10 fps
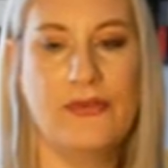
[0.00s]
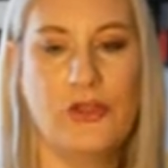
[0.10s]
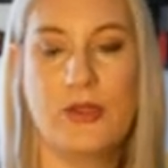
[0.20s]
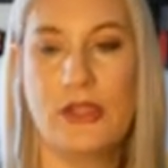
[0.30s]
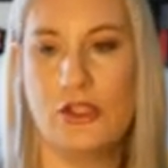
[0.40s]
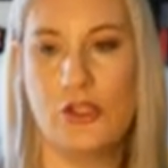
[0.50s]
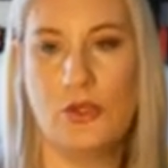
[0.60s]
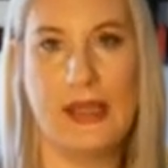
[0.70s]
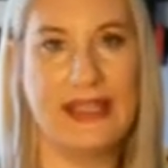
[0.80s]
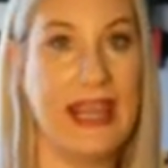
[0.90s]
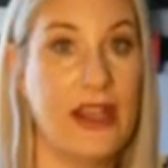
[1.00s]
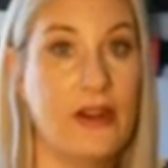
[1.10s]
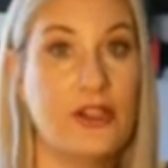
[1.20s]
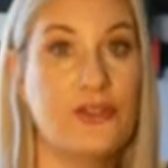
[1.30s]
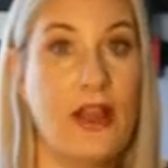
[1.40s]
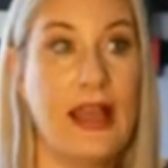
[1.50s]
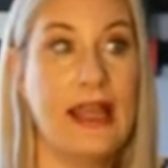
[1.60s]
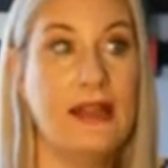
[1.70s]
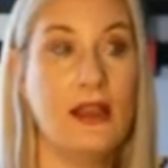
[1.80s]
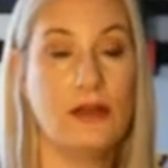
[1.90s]
you can do a carriage
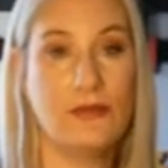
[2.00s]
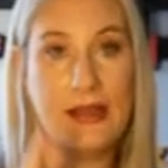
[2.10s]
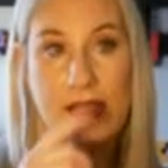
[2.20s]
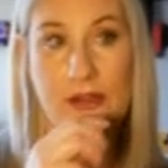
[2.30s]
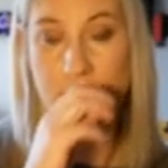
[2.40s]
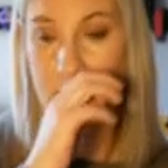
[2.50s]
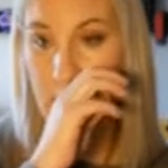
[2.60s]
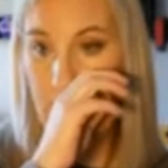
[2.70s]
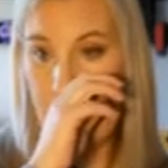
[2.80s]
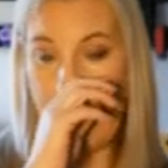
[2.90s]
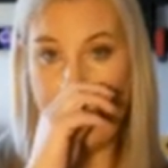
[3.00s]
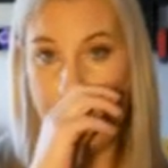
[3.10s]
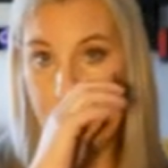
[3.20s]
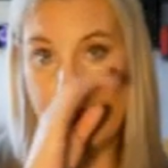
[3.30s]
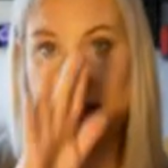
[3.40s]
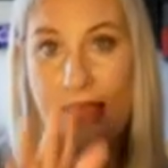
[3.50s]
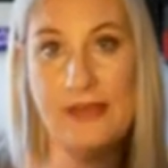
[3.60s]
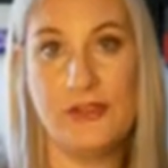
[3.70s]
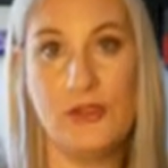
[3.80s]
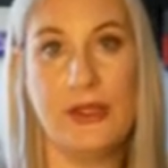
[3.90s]
ride around. Everyone
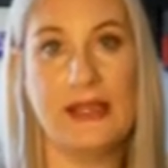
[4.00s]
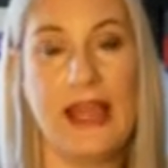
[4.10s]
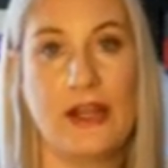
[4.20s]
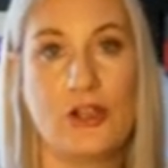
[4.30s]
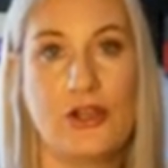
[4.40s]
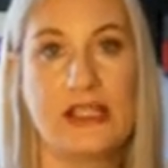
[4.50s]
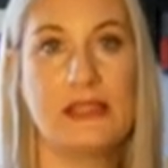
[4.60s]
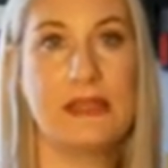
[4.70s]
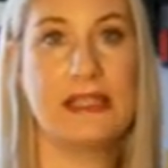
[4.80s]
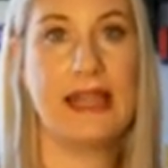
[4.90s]
loves doing that at Christmas and